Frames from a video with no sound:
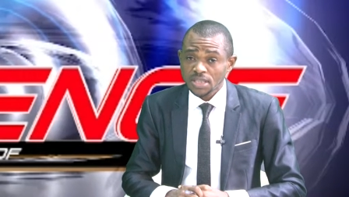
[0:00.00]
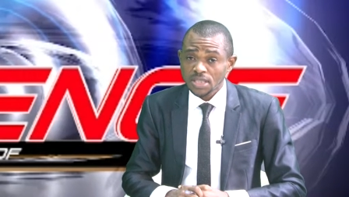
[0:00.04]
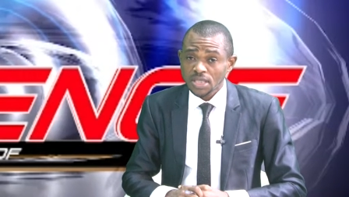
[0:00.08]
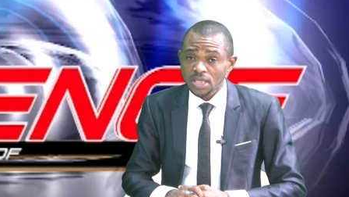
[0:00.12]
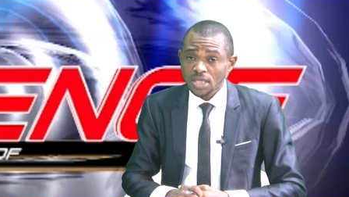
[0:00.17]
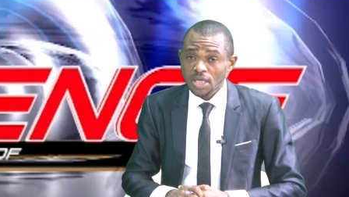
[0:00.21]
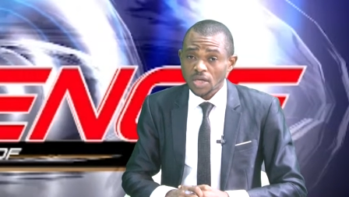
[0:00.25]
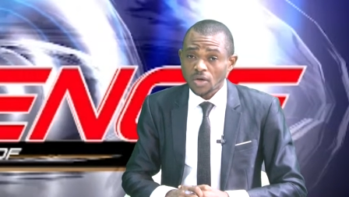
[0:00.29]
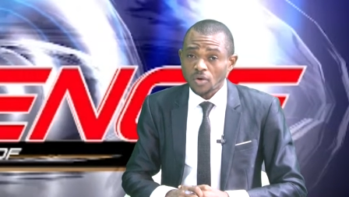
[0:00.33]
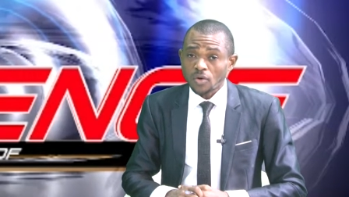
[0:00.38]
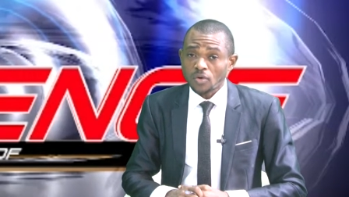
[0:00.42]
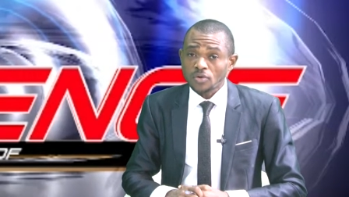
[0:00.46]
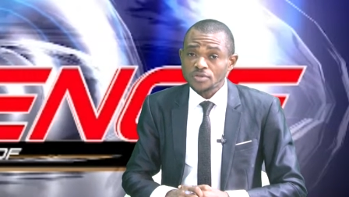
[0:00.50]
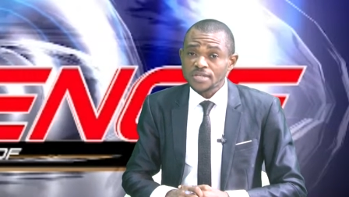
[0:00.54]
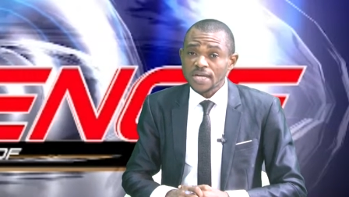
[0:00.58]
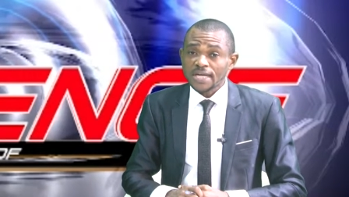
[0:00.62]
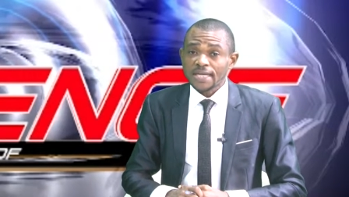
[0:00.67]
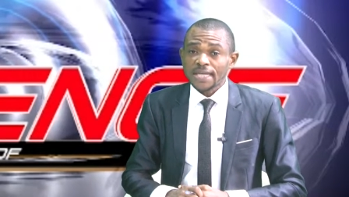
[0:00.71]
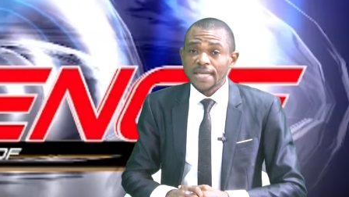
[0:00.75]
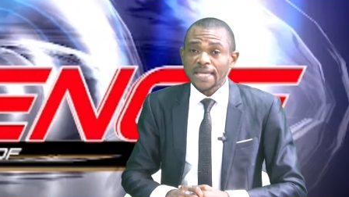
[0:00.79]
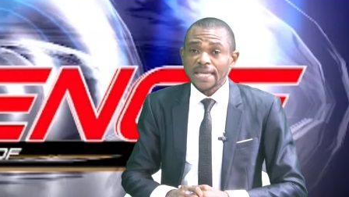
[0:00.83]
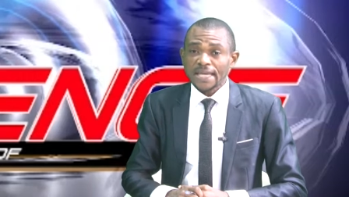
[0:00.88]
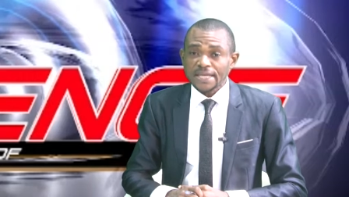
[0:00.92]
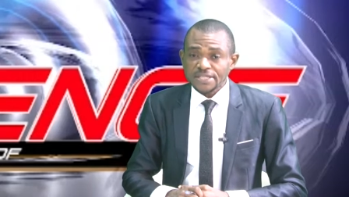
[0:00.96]

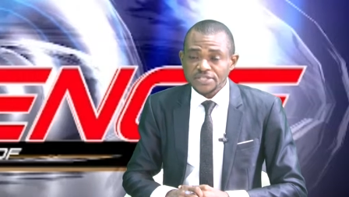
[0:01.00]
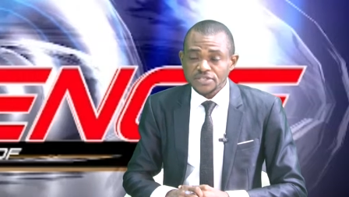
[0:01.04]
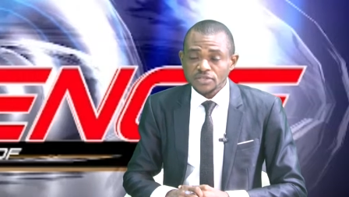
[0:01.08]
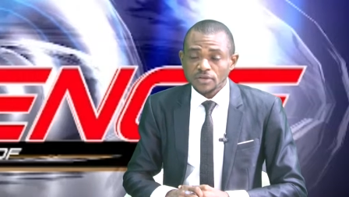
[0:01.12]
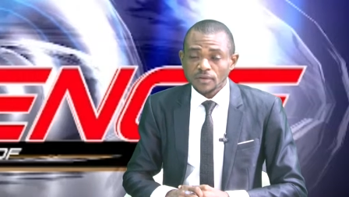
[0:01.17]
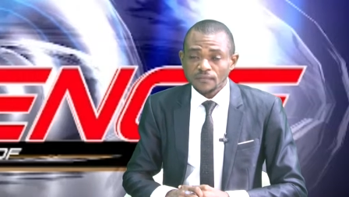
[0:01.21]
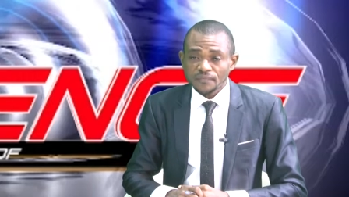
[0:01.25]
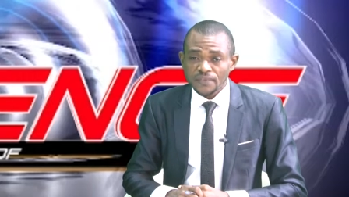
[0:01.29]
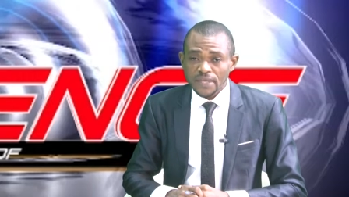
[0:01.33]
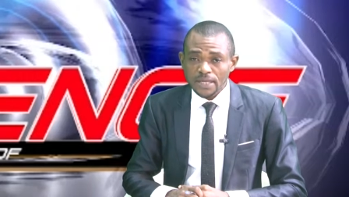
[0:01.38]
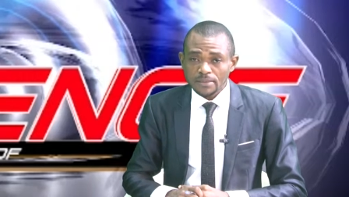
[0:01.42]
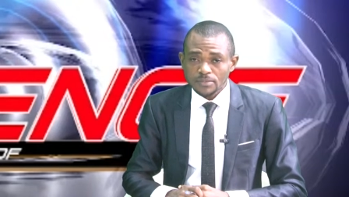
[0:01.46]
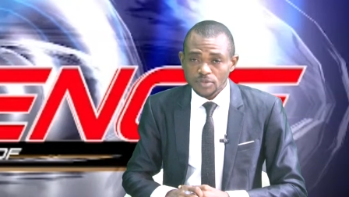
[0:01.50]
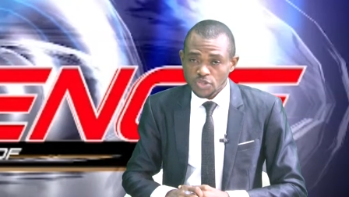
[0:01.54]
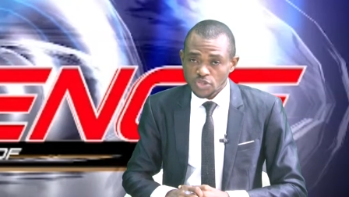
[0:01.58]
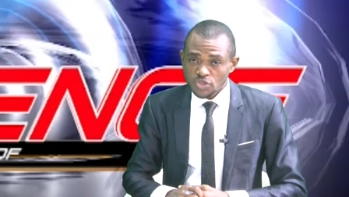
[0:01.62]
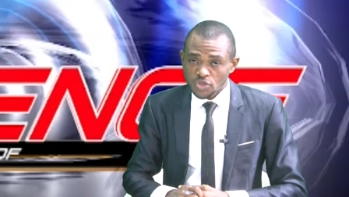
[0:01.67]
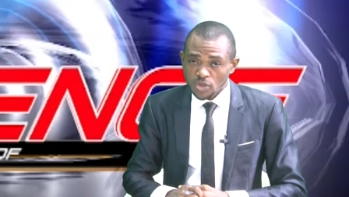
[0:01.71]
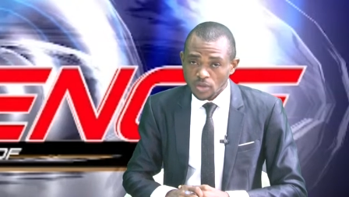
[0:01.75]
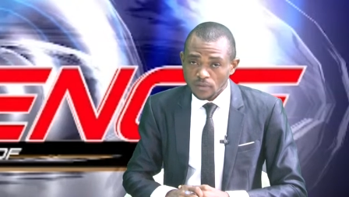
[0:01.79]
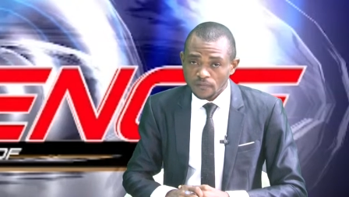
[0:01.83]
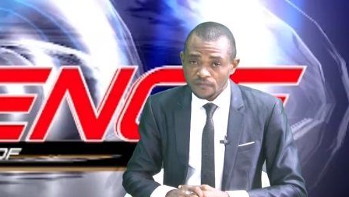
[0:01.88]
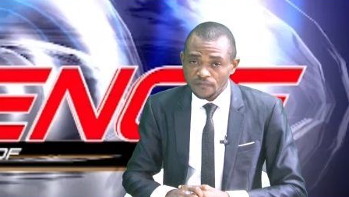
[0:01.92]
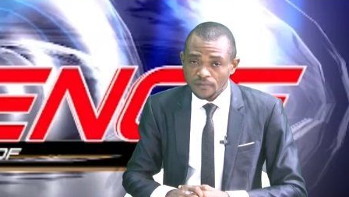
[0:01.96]
180 of them
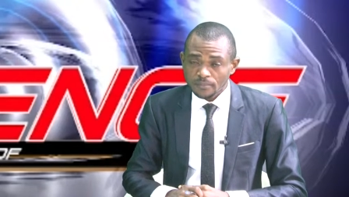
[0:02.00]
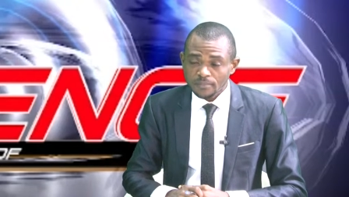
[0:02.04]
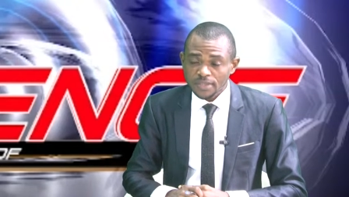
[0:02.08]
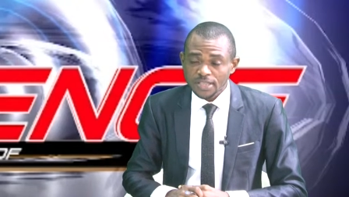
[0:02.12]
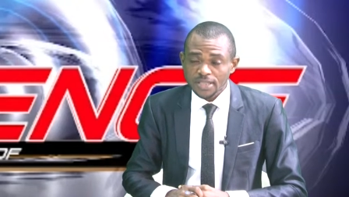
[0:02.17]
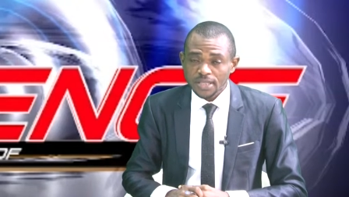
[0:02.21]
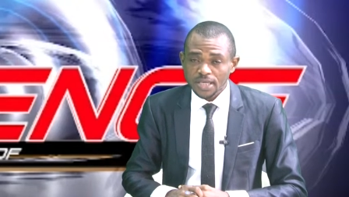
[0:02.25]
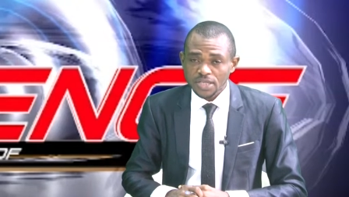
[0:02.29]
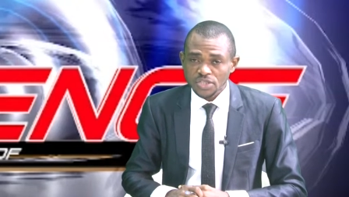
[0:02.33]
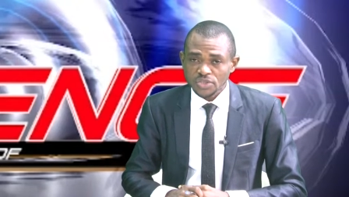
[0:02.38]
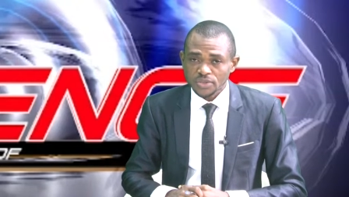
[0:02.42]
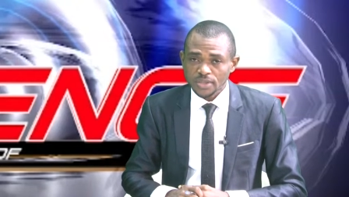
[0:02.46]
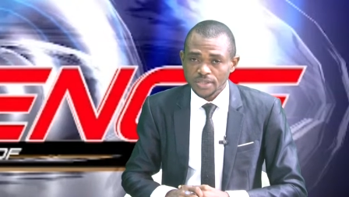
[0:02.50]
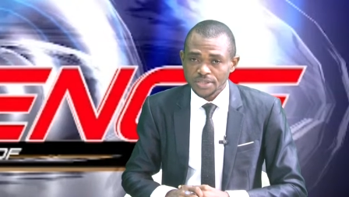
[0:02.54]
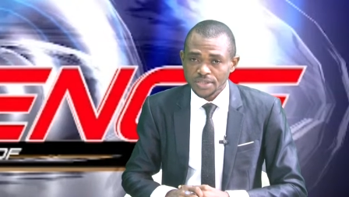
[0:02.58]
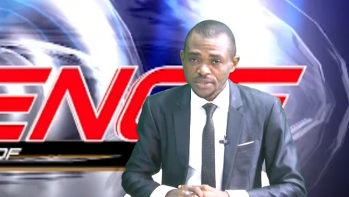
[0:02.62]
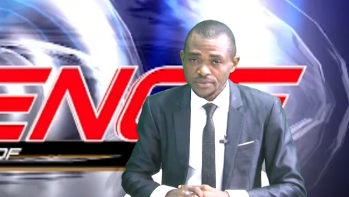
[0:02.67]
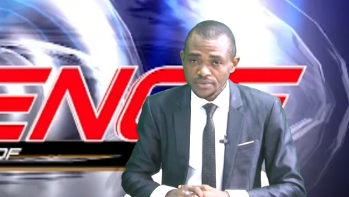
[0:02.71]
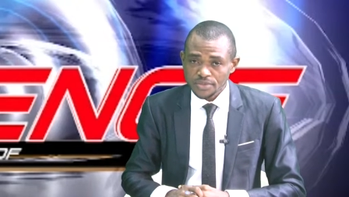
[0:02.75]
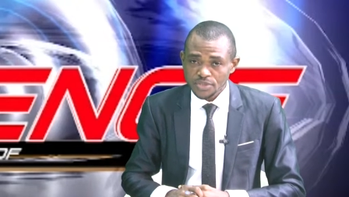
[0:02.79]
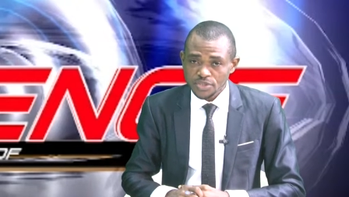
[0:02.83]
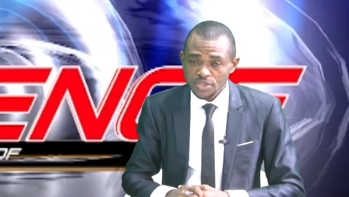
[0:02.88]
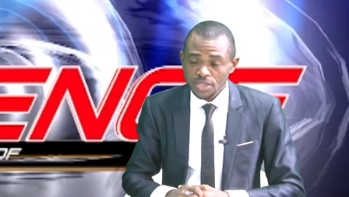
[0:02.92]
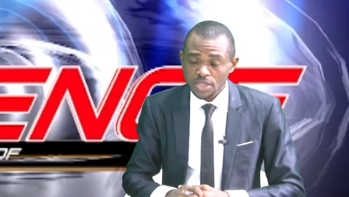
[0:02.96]
drawn from the national
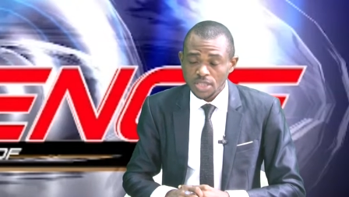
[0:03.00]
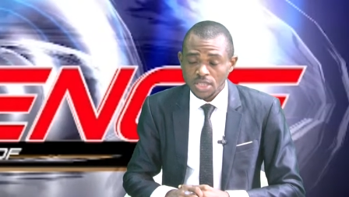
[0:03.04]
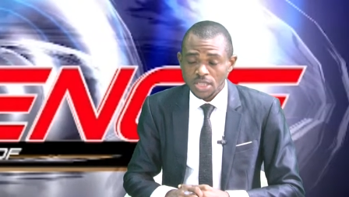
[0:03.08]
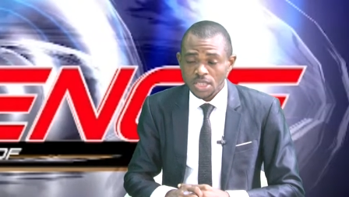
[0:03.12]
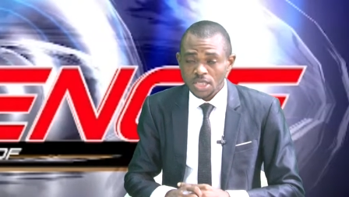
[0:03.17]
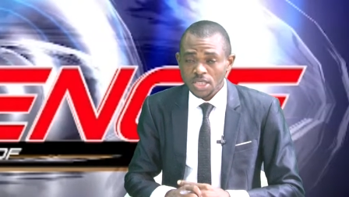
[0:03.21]
territory